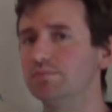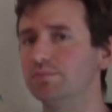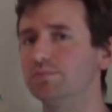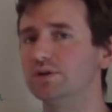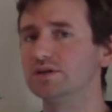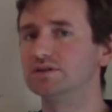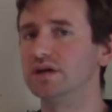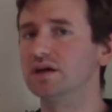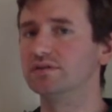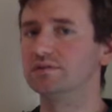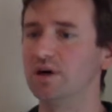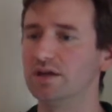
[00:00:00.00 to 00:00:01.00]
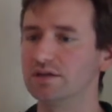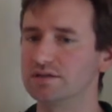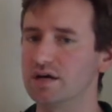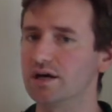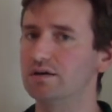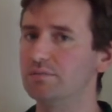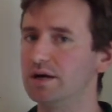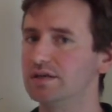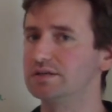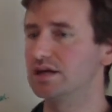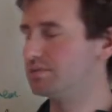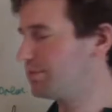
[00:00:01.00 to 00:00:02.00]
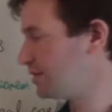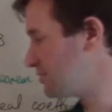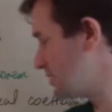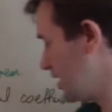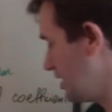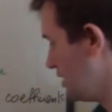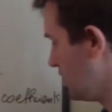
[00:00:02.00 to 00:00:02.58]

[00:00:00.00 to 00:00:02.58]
plus I to minus I or minus I to plus I